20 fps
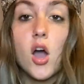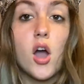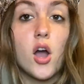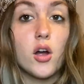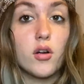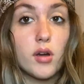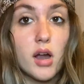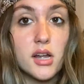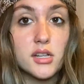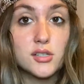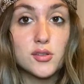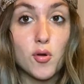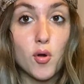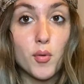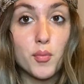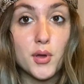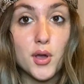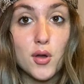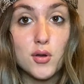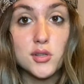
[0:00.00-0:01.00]
Alright,
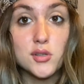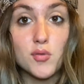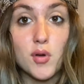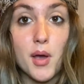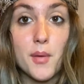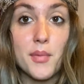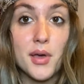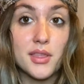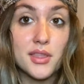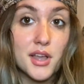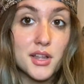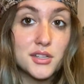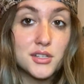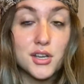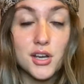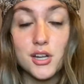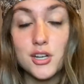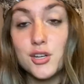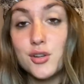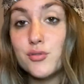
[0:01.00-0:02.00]
Scorpio, so I bet that's
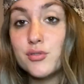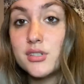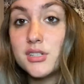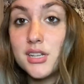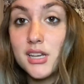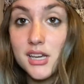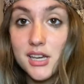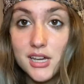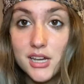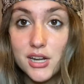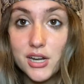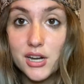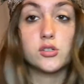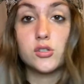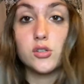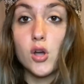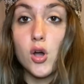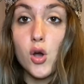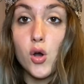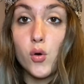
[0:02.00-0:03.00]
good news to hear.
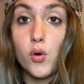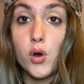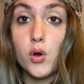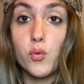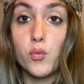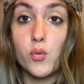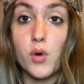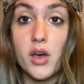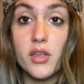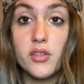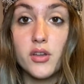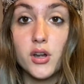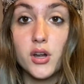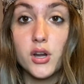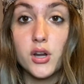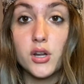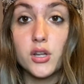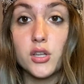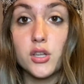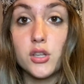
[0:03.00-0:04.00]
So
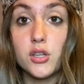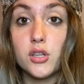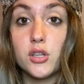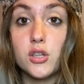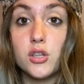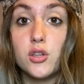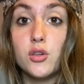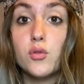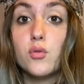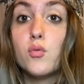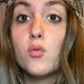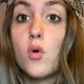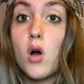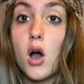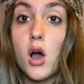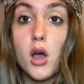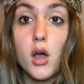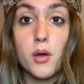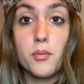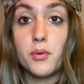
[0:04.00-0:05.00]
whether you
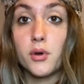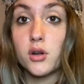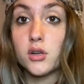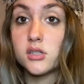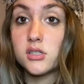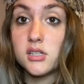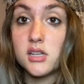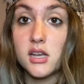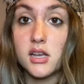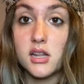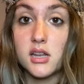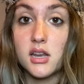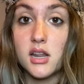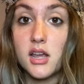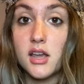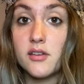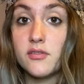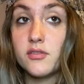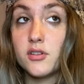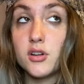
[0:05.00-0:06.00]
want a person,
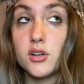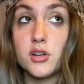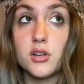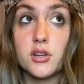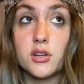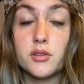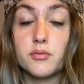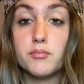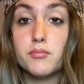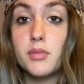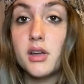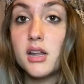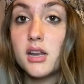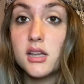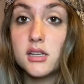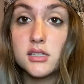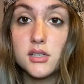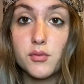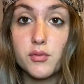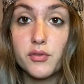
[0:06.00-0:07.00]
if you're
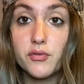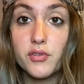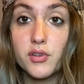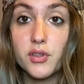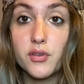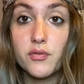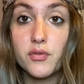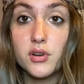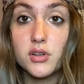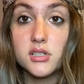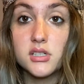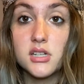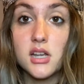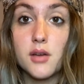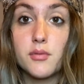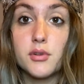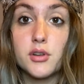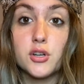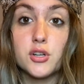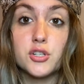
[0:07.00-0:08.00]
meeting someone for the first
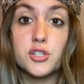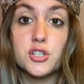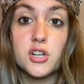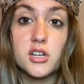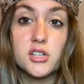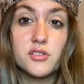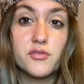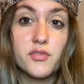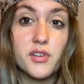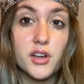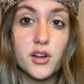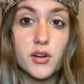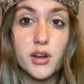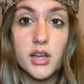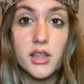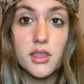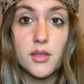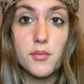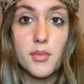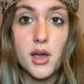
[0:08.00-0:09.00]
time and you're just
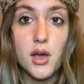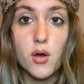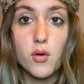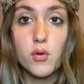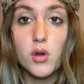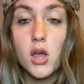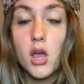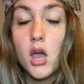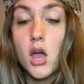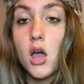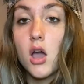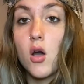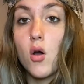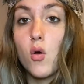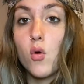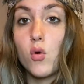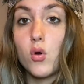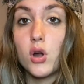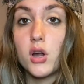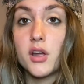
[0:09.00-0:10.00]
figuring them out,
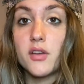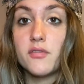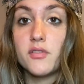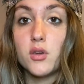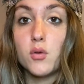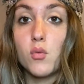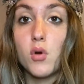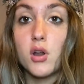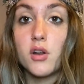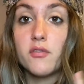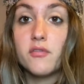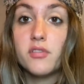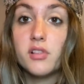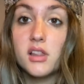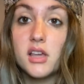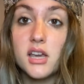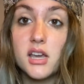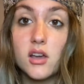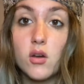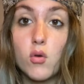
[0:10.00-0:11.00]
or if you want a
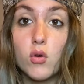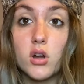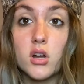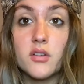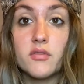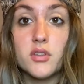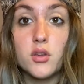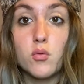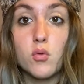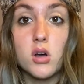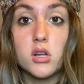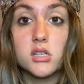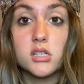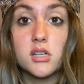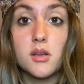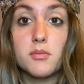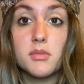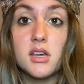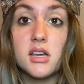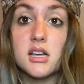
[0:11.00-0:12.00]
fling, or if you want
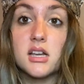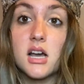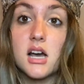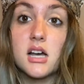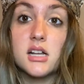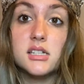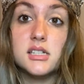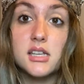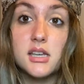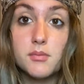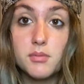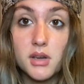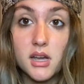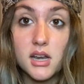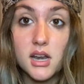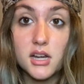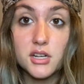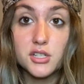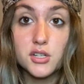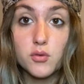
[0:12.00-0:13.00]
something, a deep
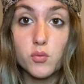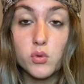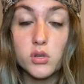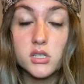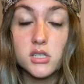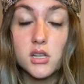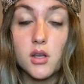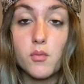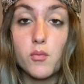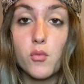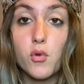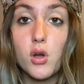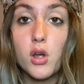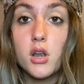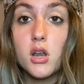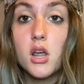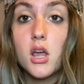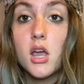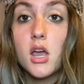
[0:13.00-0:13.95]
connection with someone,